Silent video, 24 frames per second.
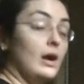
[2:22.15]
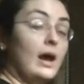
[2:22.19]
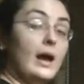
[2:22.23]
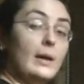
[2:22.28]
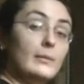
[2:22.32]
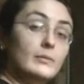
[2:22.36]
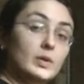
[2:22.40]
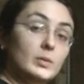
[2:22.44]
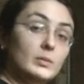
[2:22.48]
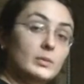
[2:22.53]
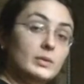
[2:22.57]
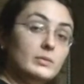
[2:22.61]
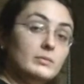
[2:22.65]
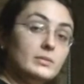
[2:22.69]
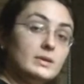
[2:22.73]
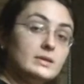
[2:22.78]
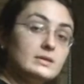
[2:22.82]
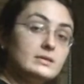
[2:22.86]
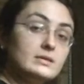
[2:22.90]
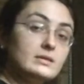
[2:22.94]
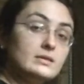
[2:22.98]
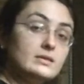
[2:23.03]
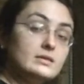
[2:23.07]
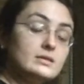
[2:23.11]
abdomen
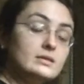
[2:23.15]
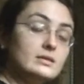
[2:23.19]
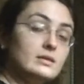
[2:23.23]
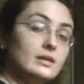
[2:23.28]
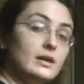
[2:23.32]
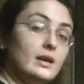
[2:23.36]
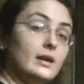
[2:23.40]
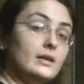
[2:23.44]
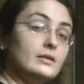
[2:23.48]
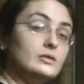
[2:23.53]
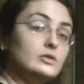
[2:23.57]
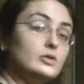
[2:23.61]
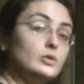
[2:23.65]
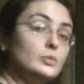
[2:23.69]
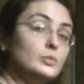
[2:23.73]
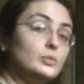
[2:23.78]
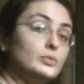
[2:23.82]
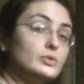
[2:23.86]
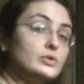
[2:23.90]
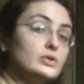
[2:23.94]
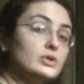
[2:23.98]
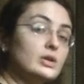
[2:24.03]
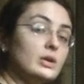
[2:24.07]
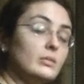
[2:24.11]
muscles and you
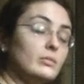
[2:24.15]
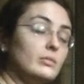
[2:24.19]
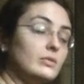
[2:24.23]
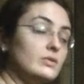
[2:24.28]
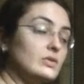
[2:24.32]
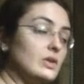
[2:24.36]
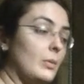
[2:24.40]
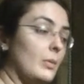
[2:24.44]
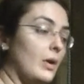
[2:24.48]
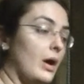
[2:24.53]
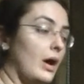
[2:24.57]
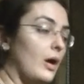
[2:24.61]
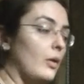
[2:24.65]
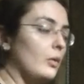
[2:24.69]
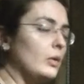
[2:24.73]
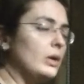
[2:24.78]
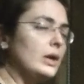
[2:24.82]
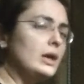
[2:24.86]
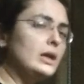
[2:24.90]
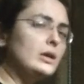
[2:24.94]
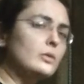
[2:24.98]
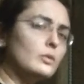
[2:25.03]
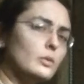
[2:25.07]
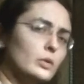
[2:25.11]
push them somehow
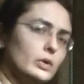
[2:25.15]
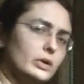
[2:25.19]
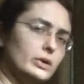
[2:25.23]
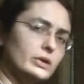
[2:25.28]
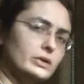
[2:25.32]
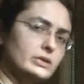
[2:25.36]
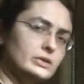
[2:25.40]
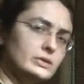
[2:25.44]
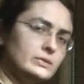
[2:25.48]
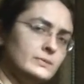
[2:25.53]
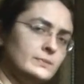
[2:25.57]
inward.